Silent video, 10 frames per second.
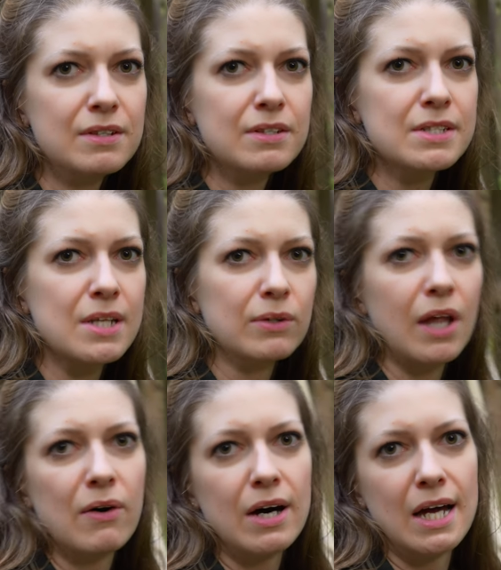So
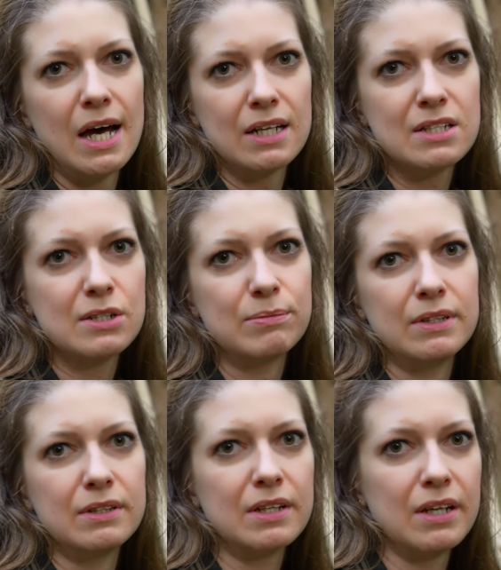now I had to
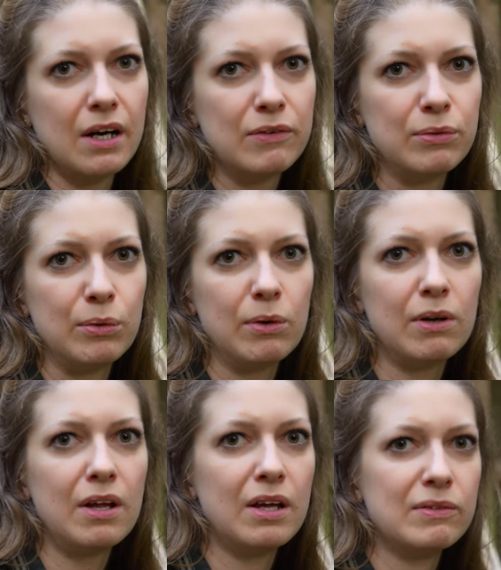be
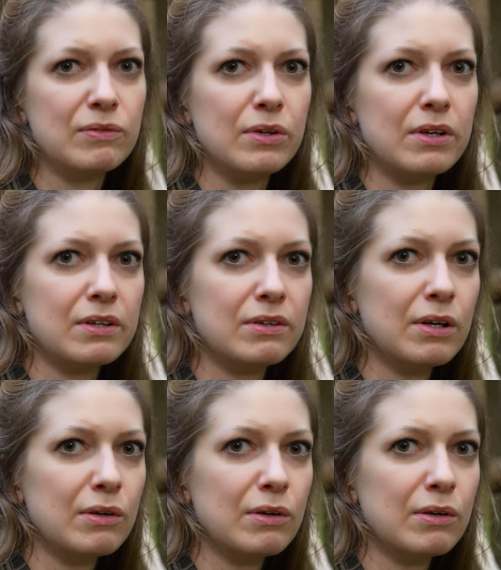careful and work